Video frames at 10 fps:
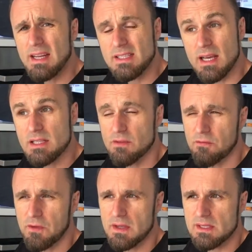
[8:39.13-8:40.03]
States, it
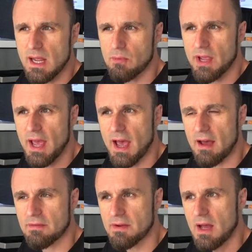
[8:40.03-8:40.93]
feels like we
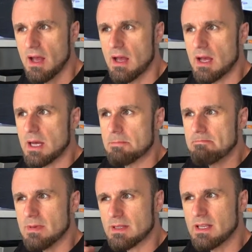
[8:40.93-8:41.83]
have
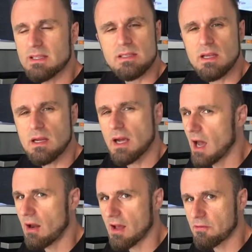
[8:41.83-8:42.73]
this thing
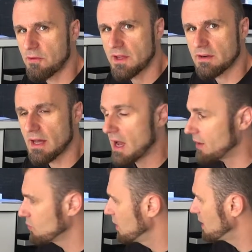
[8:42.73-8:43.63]
kind of like figured
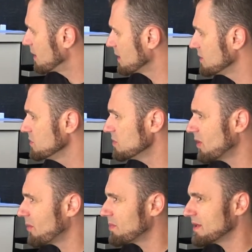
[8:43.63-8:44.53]
out, where in
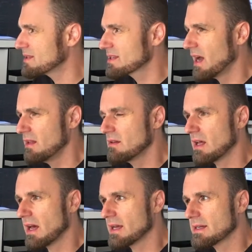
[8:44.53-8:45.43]
Europe it's kind of
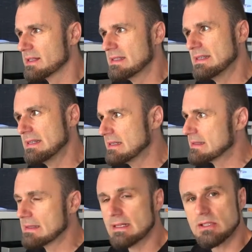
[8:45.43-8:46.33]
like
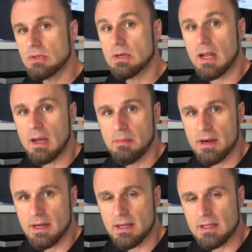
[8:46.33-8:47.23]
let's do it like
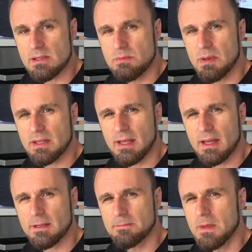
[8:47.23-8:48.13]
Americans, but
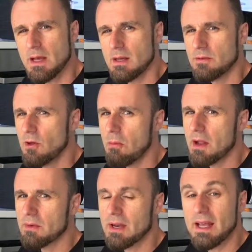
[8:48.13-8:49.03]
then
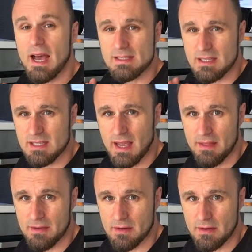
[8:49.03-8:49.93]
nobody really has a
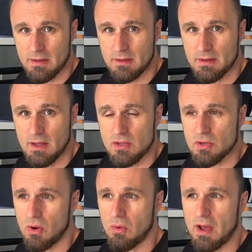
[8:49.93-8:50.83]
standard,
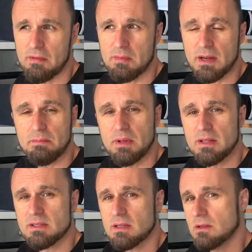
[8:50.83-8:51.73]
so everybody
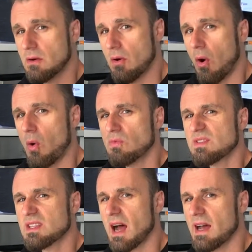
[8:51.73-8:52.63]
builds it their own
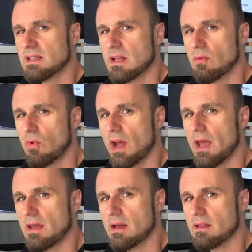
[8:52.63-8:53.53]
size and
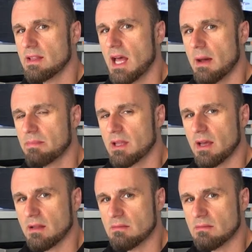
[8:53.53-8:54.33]
way and depth, and